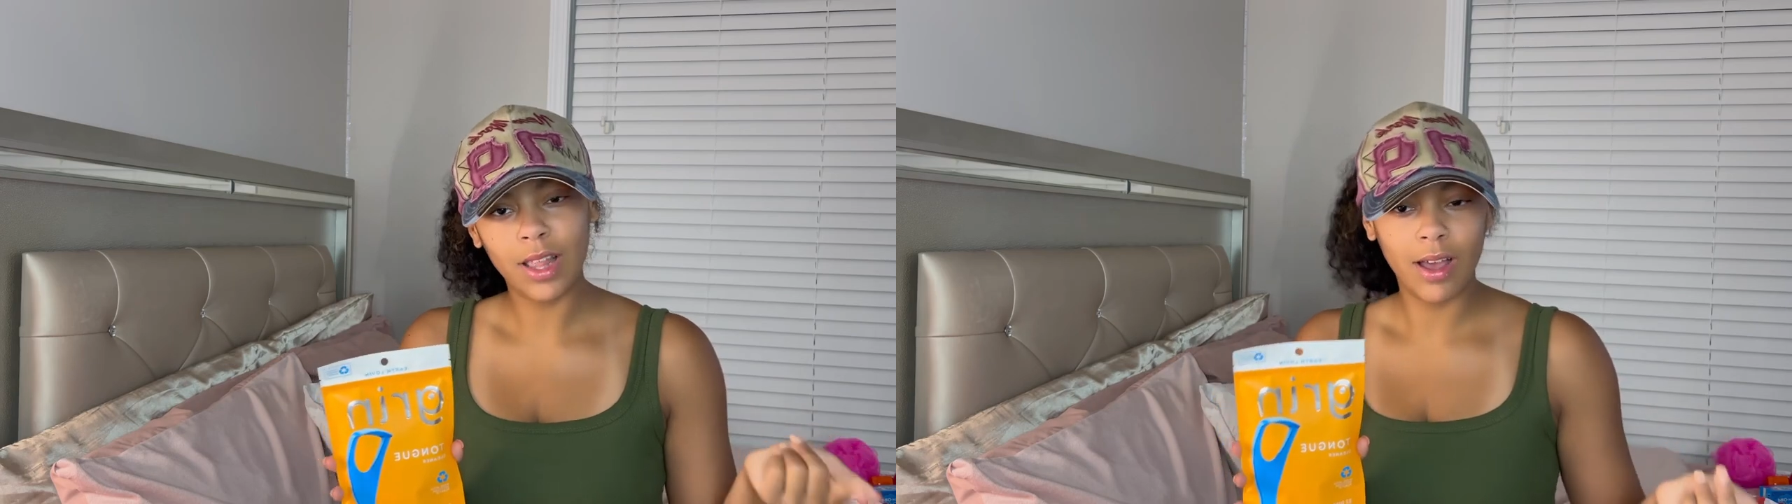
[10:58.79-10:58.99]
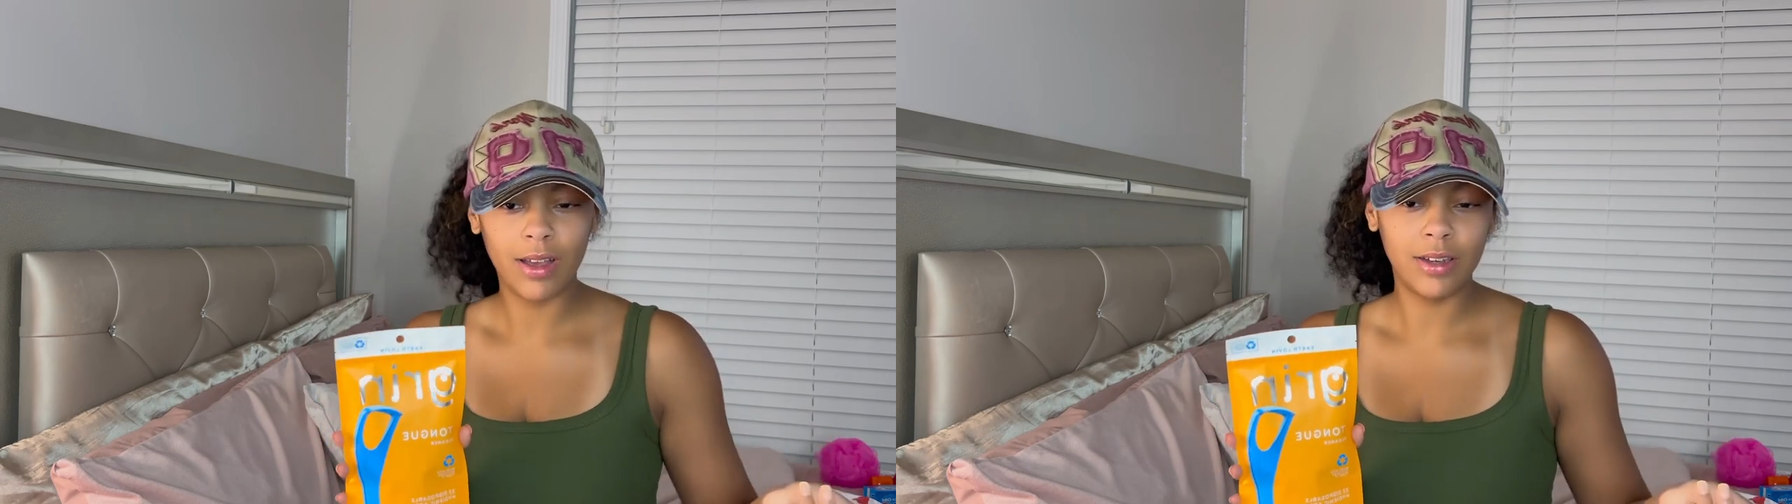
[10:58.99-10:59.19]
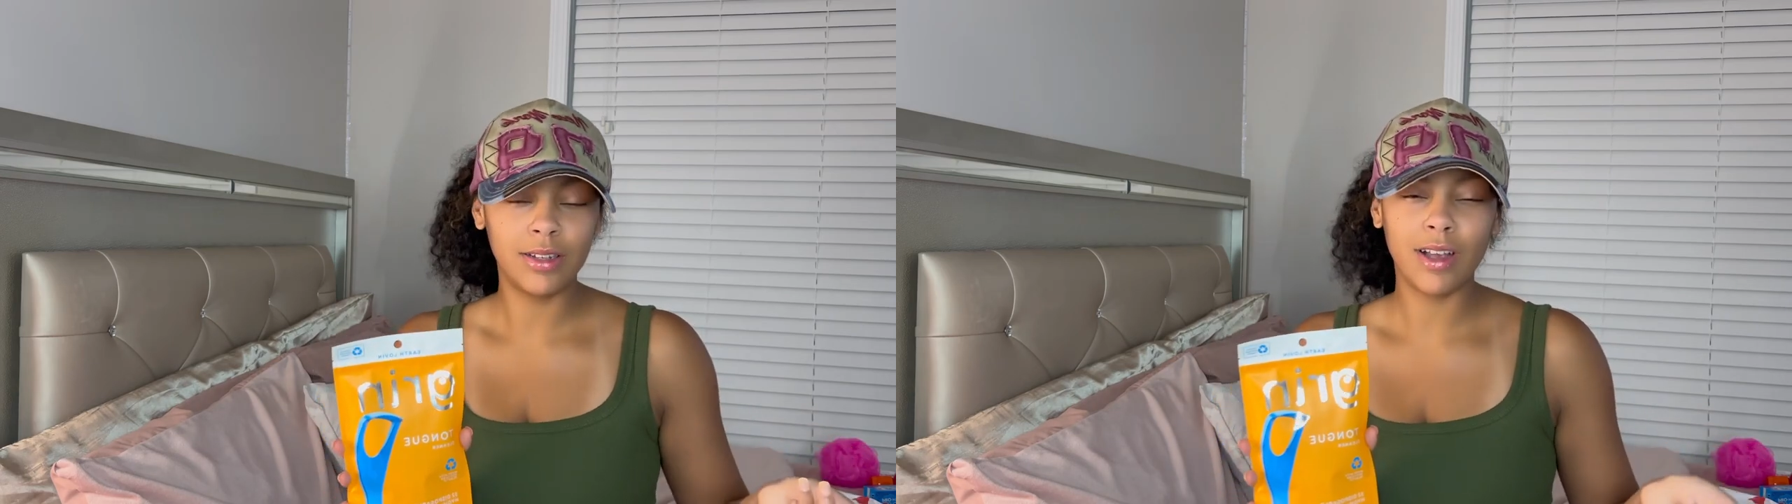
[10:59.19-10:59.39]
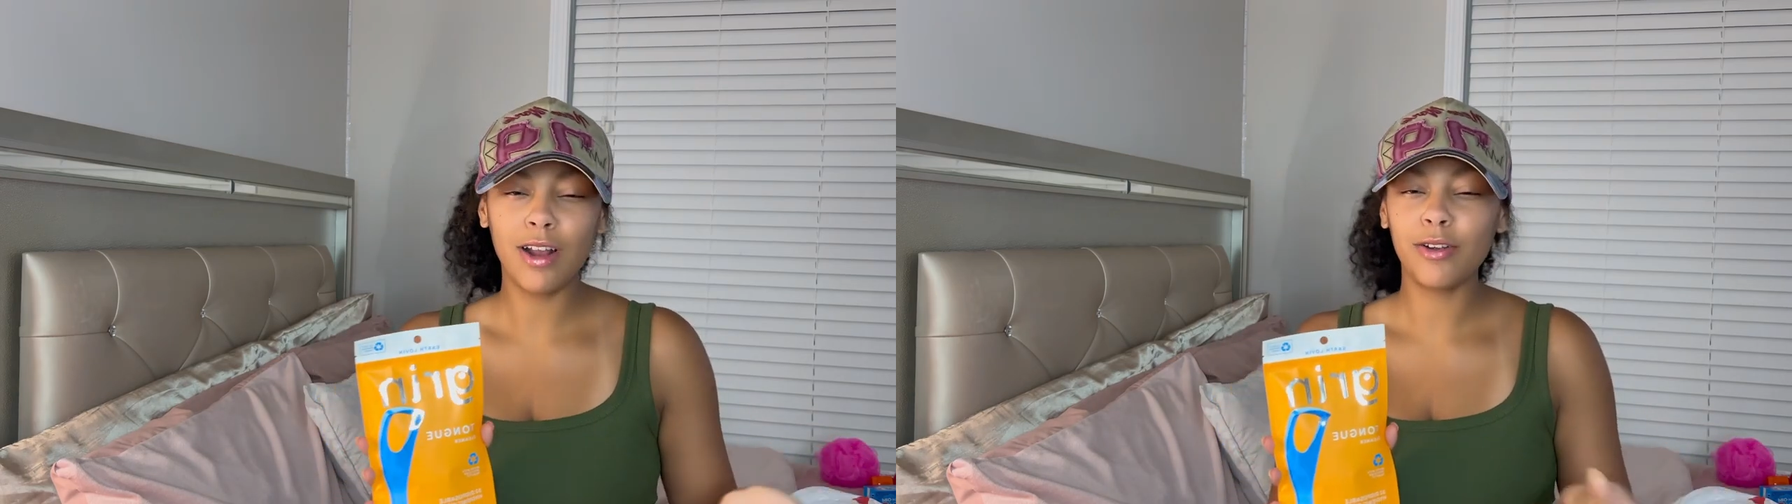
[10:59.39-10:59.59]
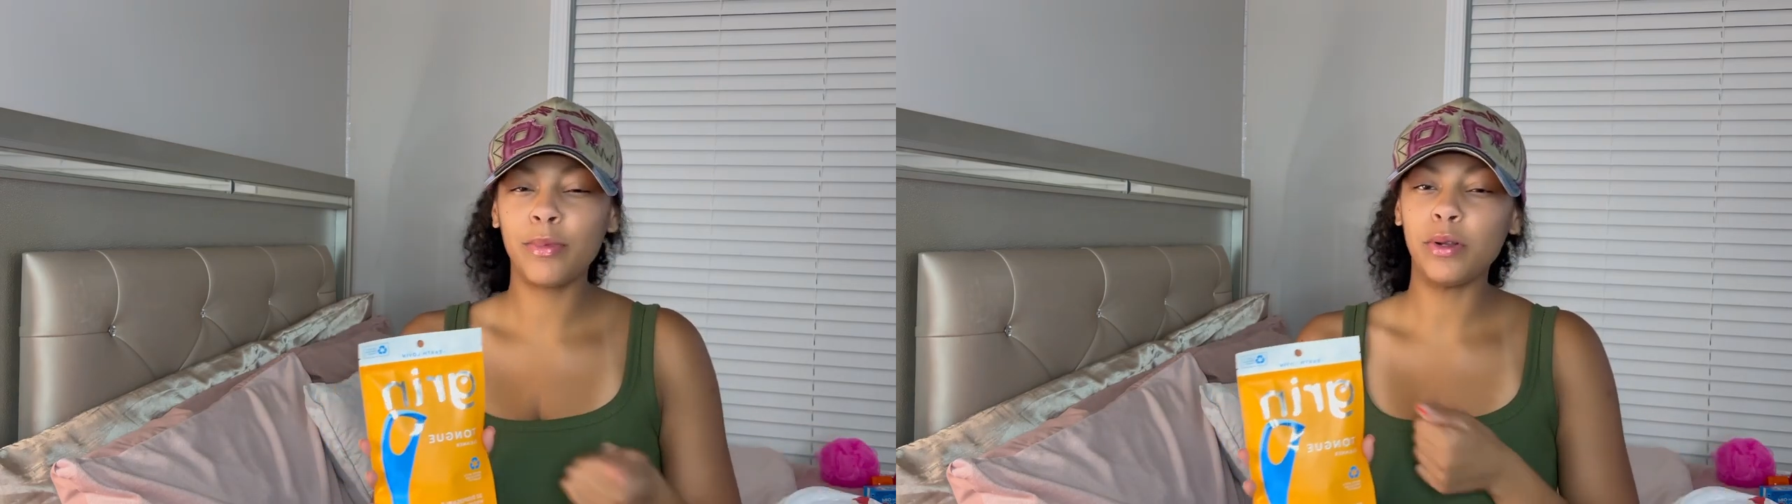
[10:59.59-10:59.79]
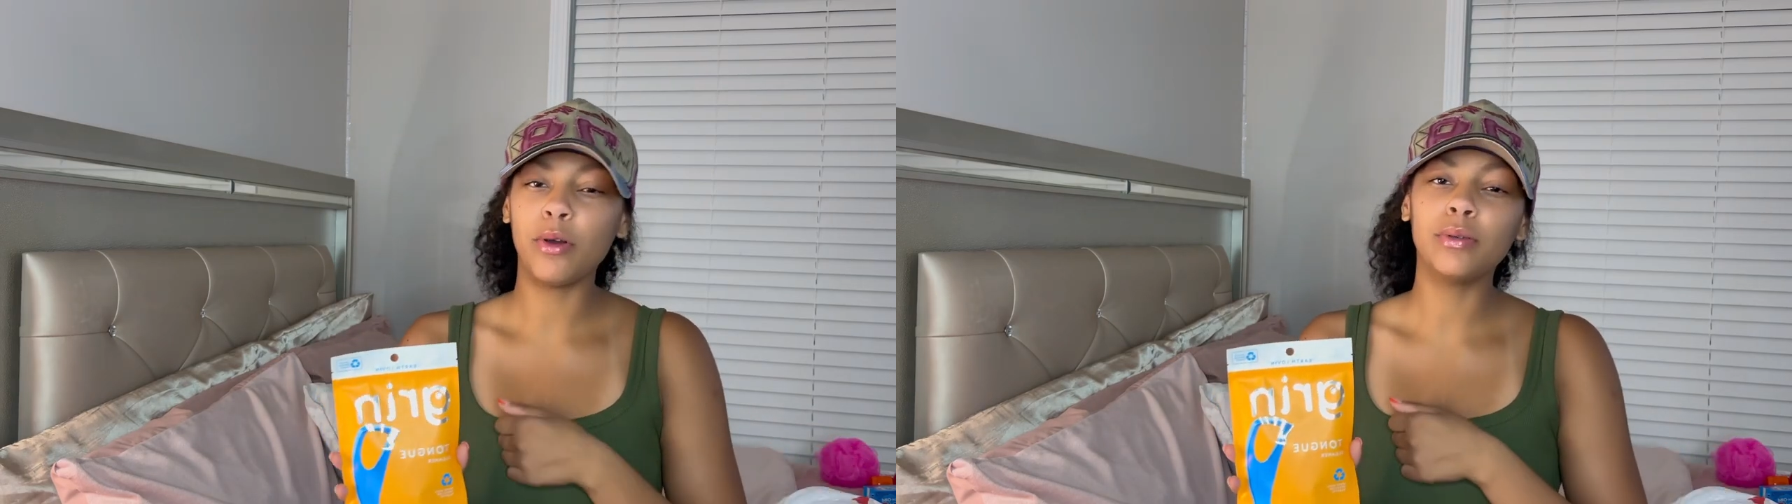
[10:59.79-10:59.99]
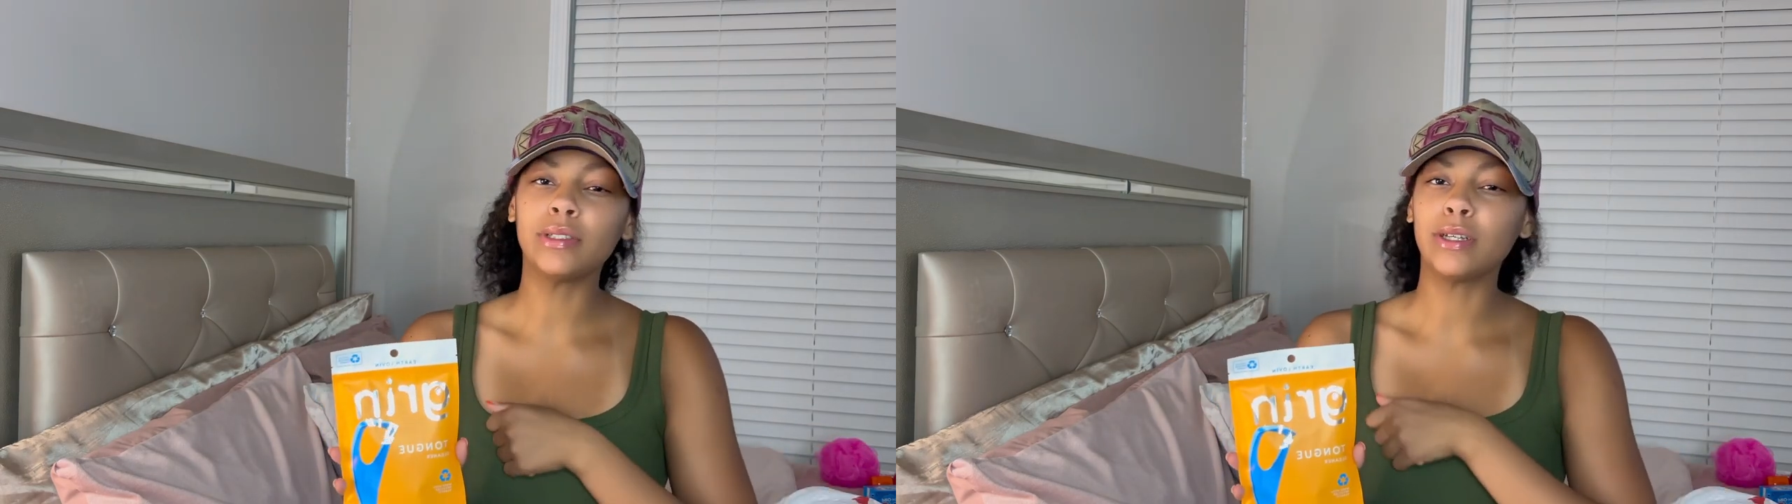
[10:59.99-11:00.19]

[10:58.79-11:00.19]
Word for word: Like, cause I be knowing